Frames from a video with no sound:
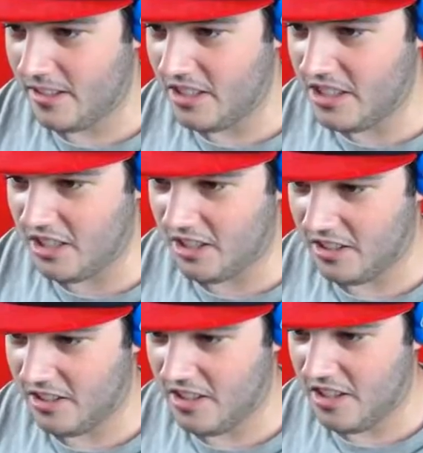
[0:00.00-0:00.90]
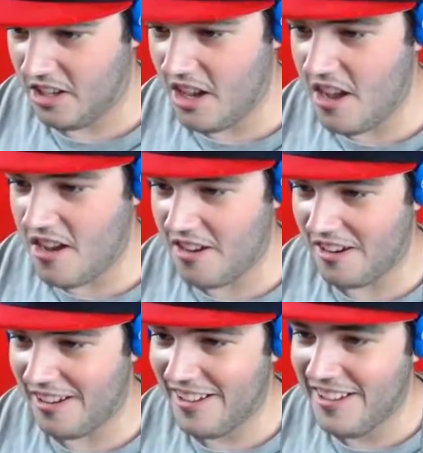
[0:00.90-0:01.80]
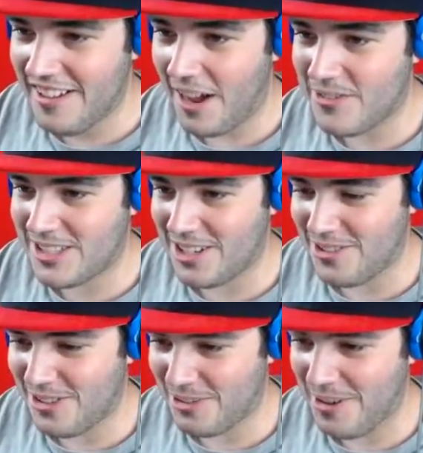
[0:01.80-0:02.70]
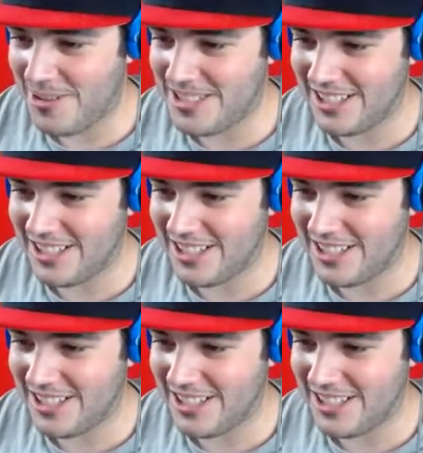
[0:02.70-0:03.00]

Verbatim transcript: Ugh. Put me in. Ugh. I'm so gross